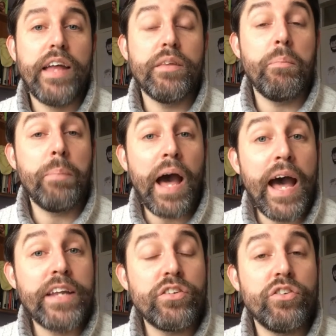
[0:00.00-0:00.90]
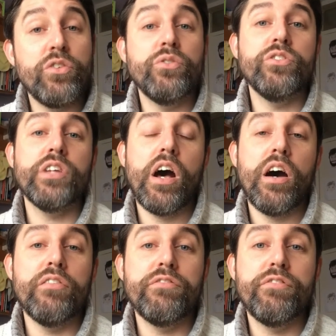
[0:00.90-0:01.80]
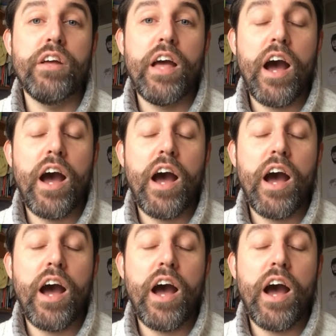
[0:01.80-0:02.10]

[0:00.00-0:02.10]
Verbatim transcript: and the bad news of